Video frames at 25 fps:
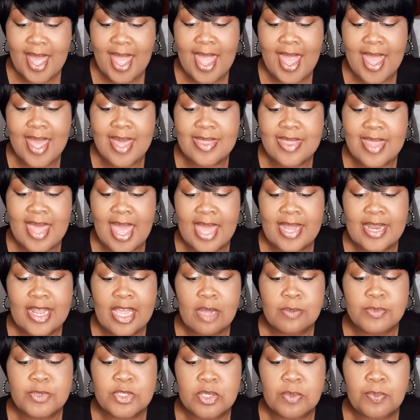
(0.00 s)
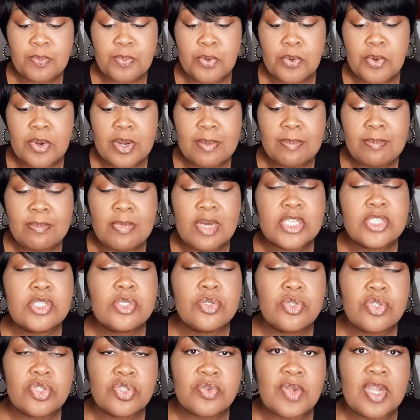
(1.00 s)
And that helps support
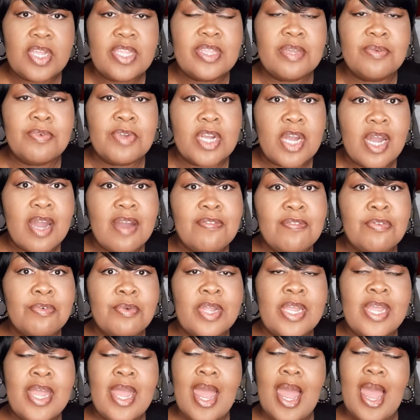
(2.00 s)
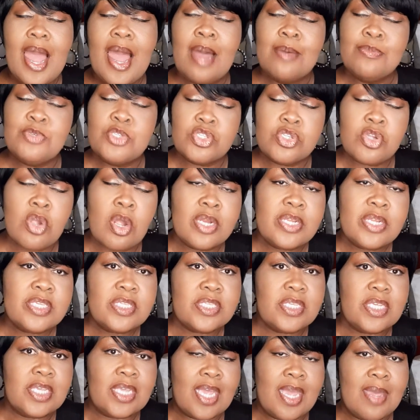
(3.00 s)
muscle strength and recovery. I'm
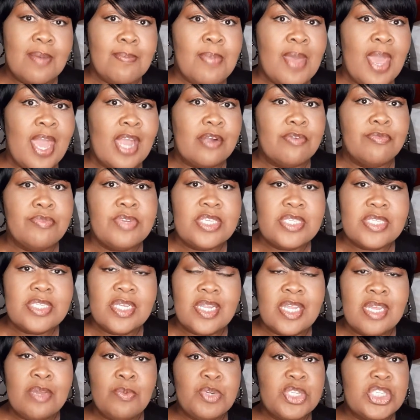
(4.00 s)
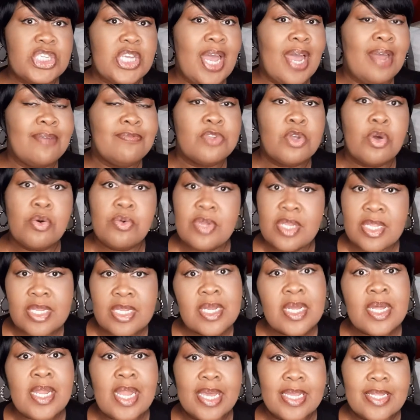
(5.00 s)
starting to get back recently, which I've totally
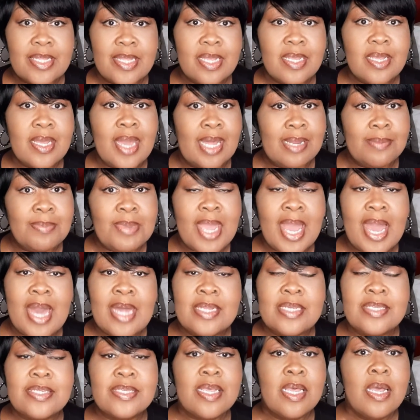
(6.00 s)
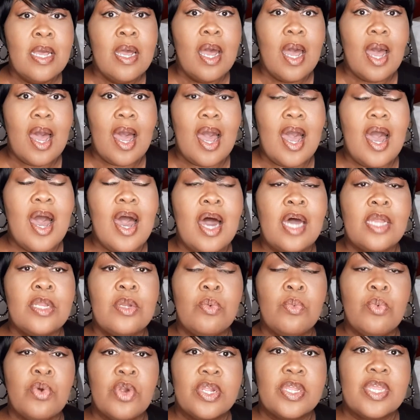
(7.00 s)
neglected, gotta be honest,
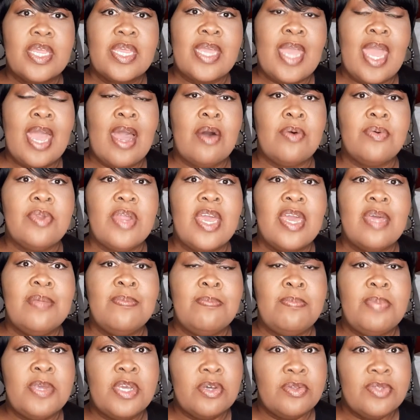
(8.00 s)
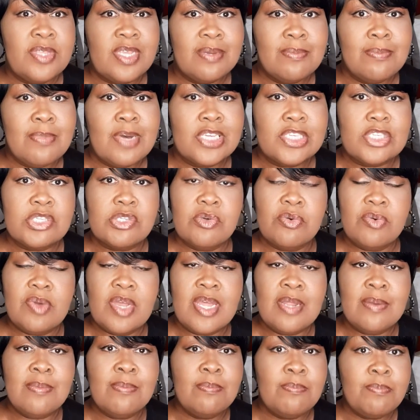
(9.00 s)
on working out and building muscle
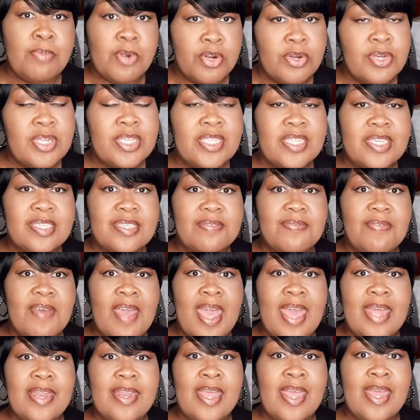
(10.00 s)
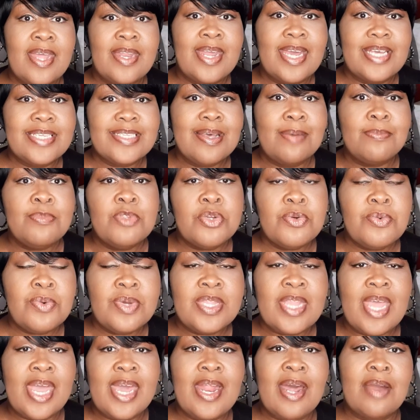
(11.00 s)
and burning this fat. And as I'm
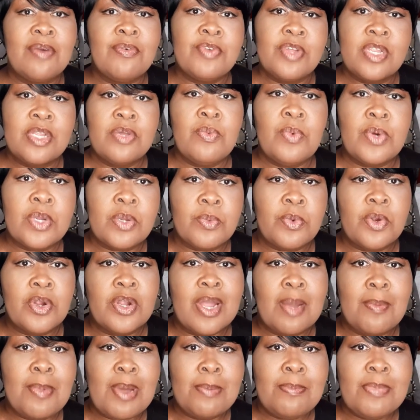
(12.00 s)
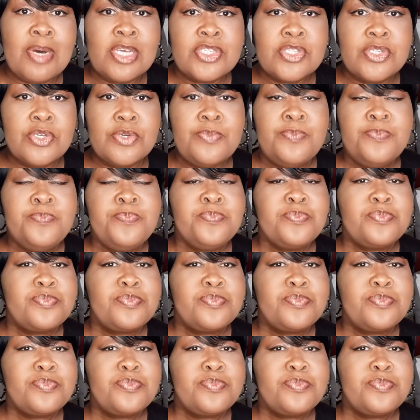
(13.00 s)
doing that, I really want to work on my muscle,